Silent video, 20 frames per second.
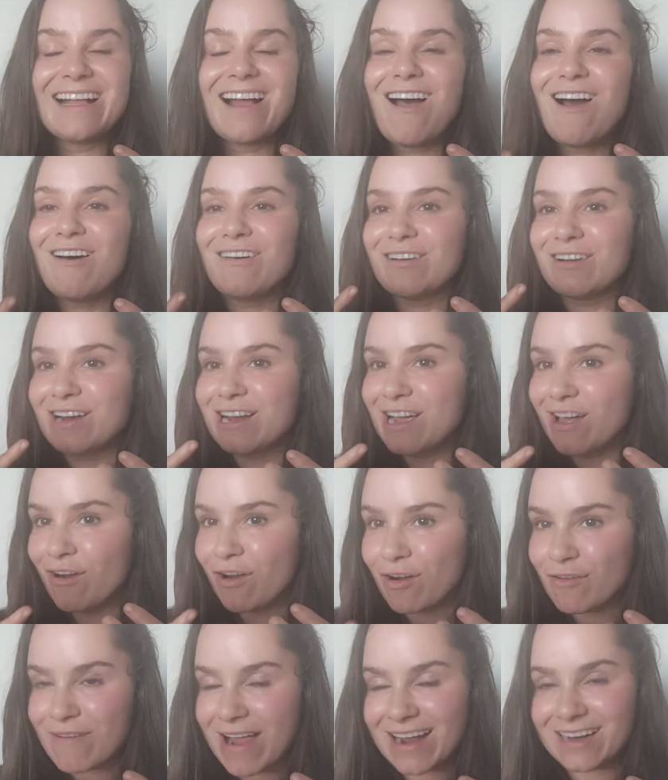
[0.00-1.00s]
on
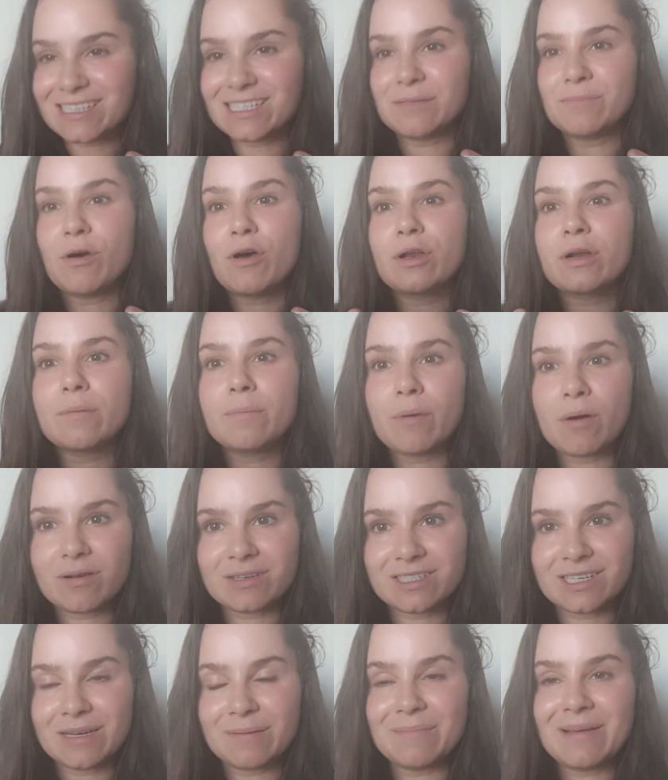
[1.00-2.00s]
our rectum, on our
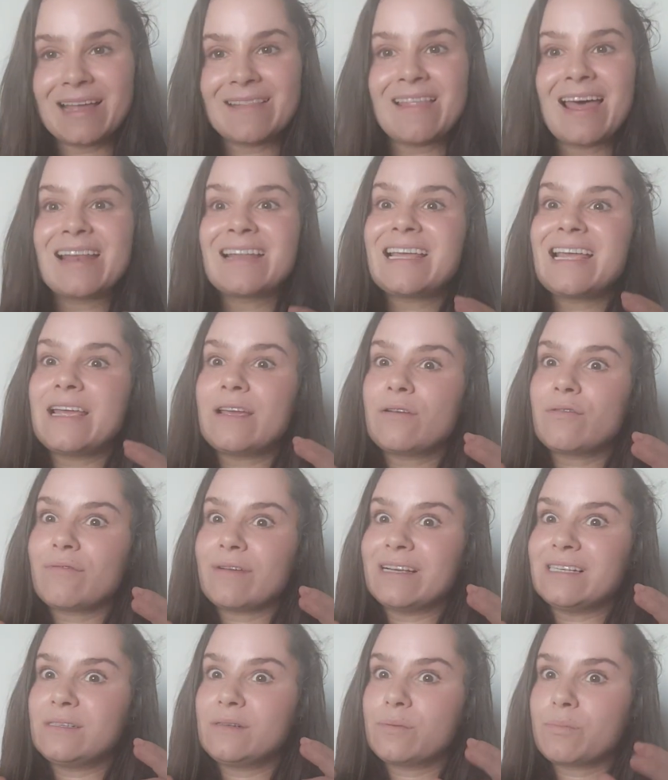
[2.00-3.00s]
bottom, and that
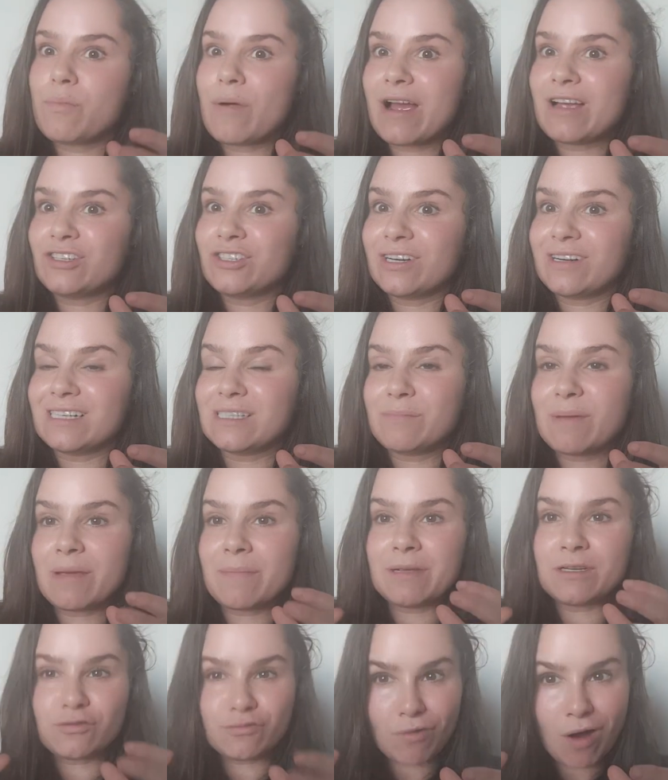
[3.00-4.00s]
increased pressure as
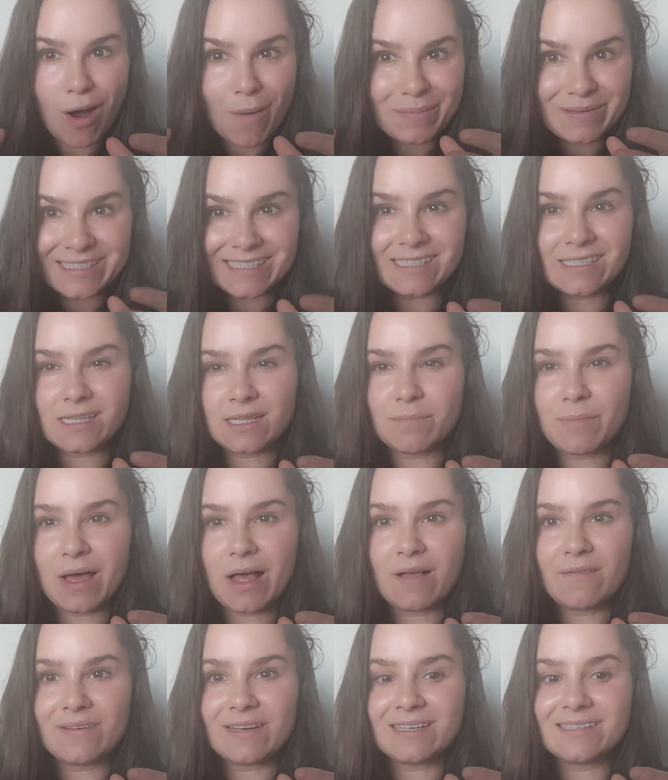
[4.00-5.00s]
baby drops into the
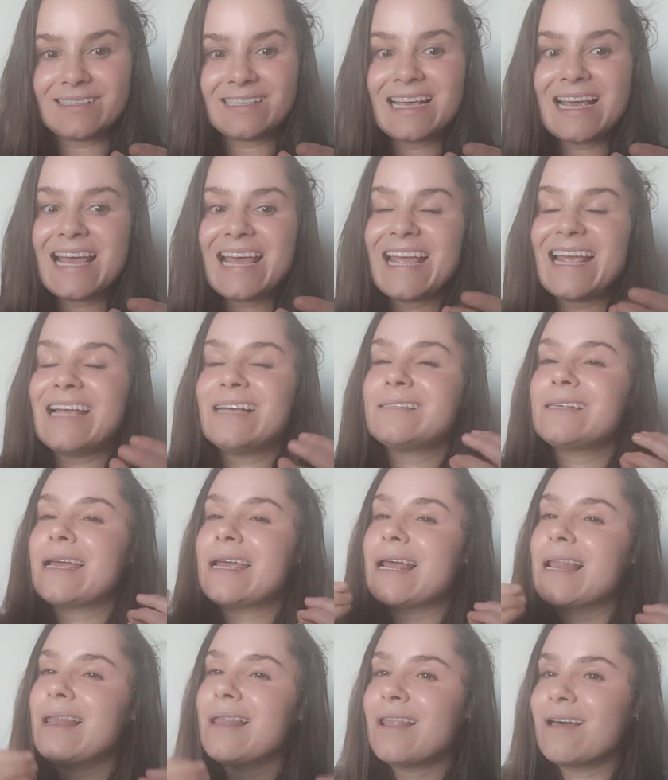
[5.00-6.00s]
pelvis is
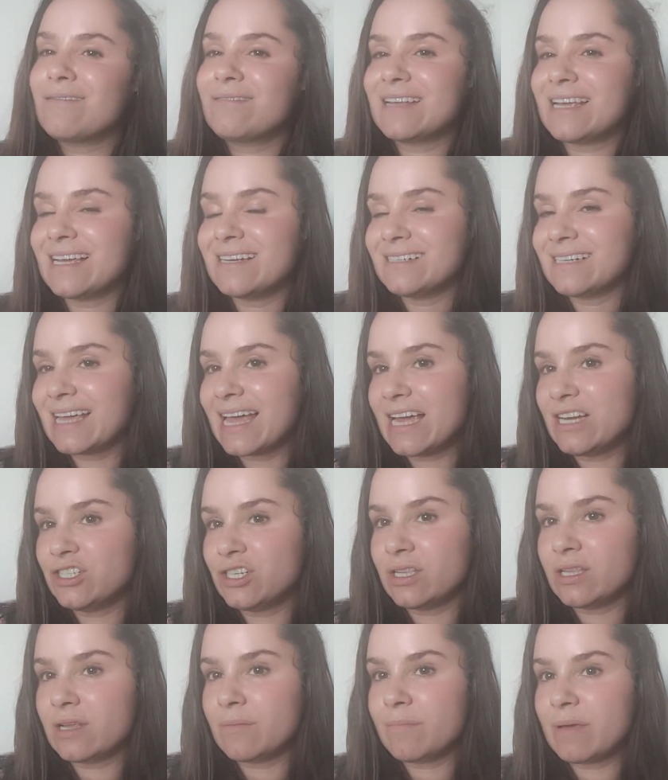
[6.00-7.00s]
a lovely
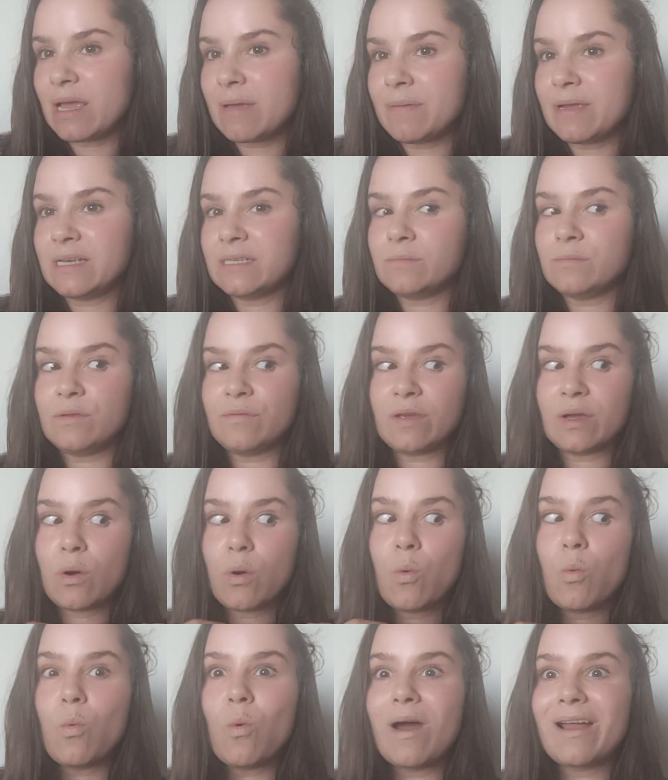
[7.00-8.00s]
indication that baby is moving
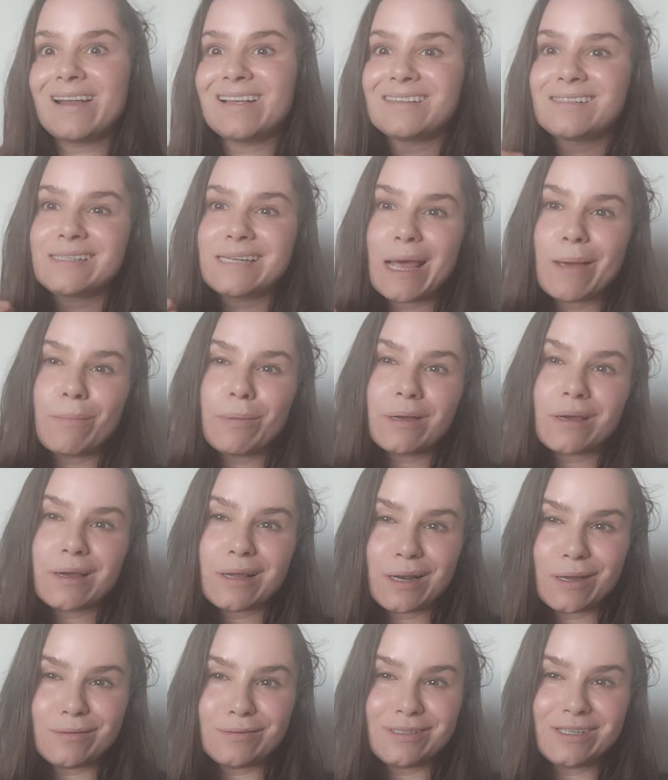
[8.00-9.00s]
one step
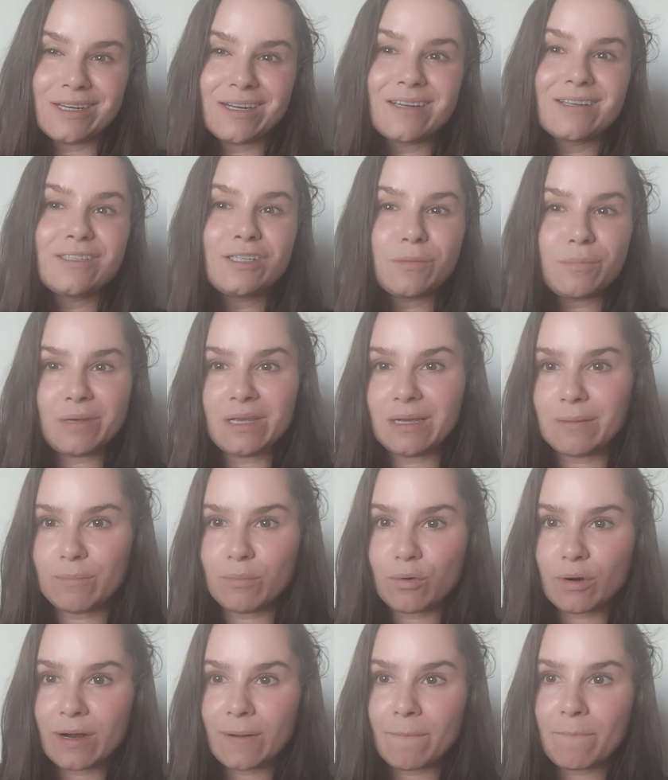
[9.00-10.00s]
closer to being
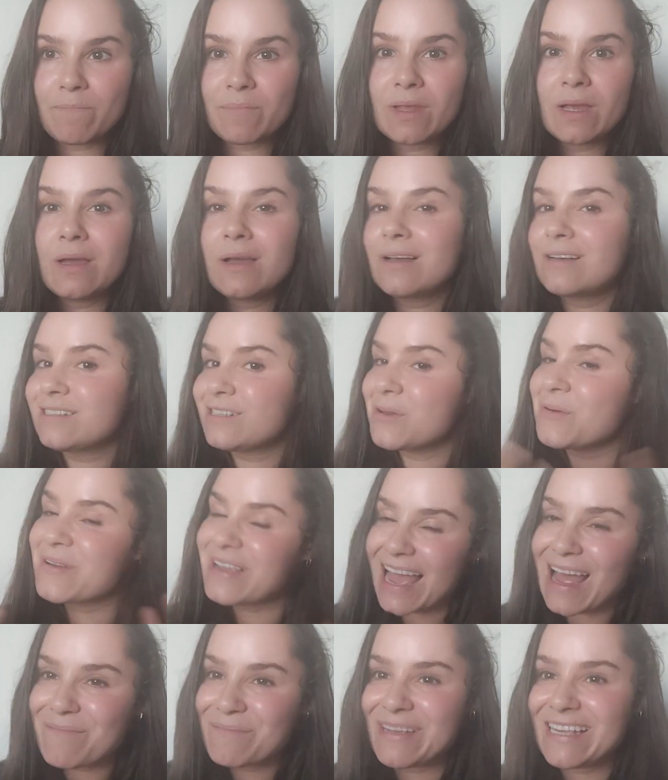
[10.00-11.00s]
born. So it
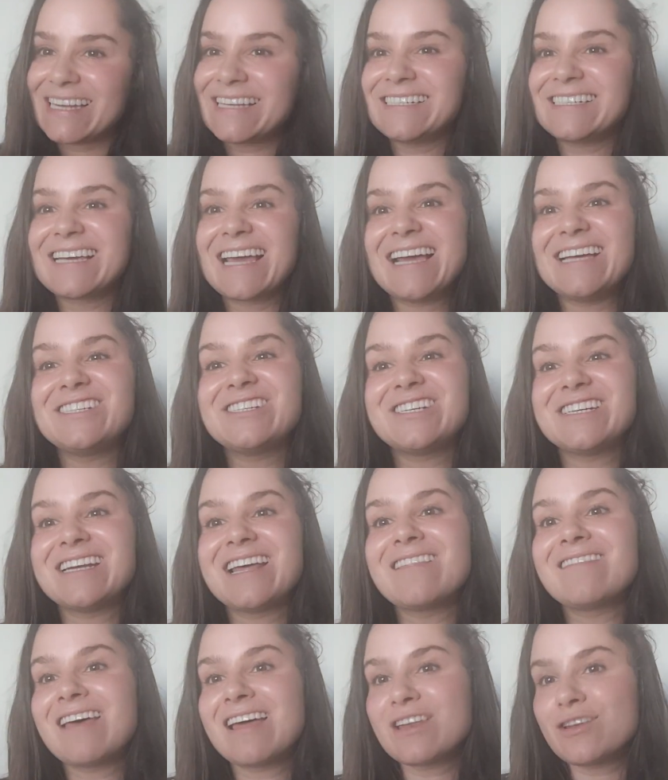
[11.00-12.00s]
can be an indication
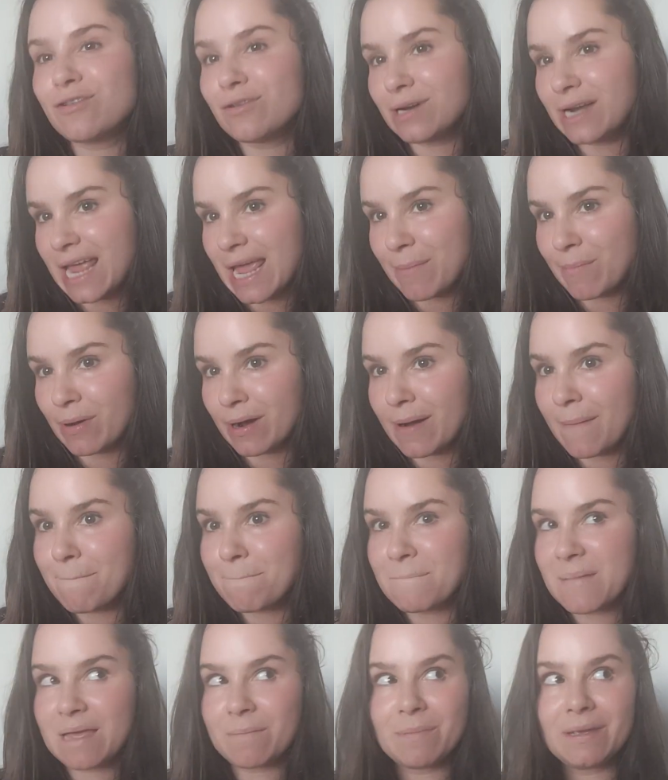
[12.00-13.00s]
that your labor
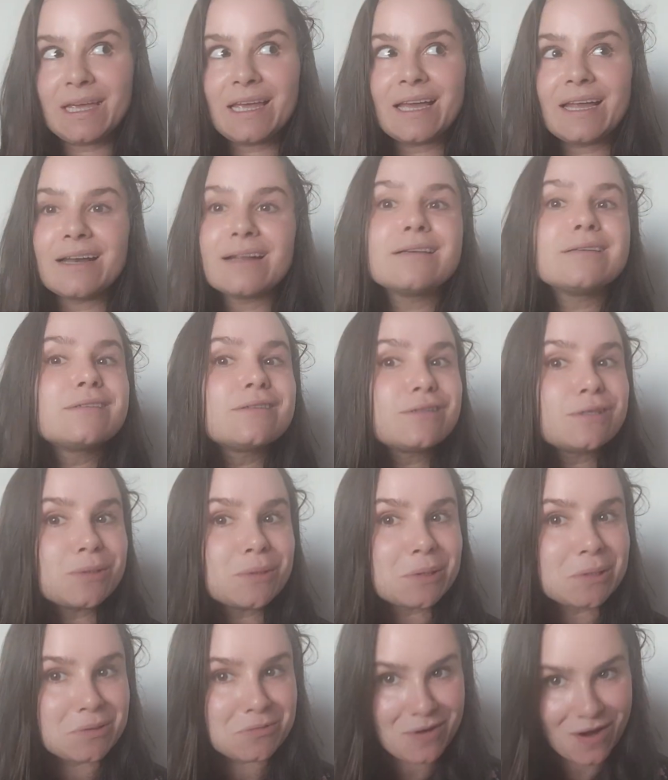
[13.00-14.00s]
may begin
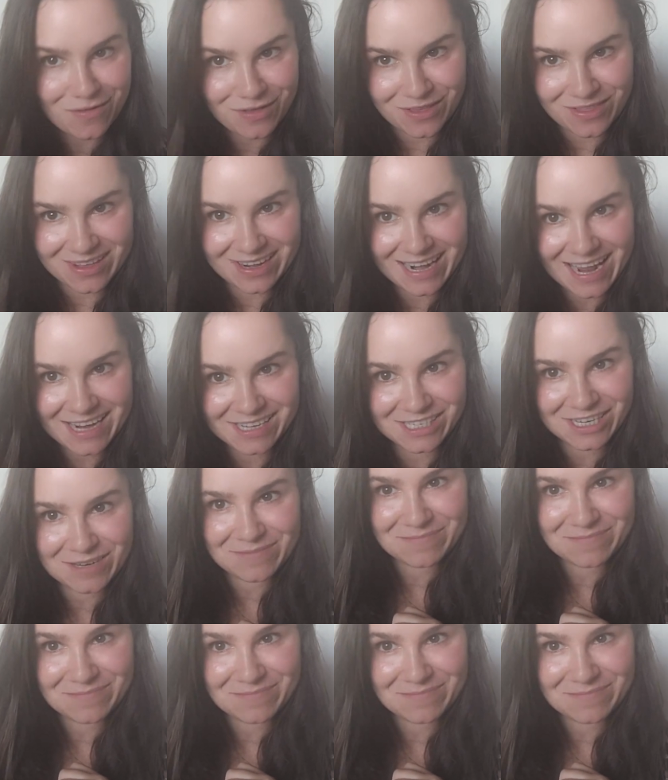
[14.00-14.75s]
sooner rather than later.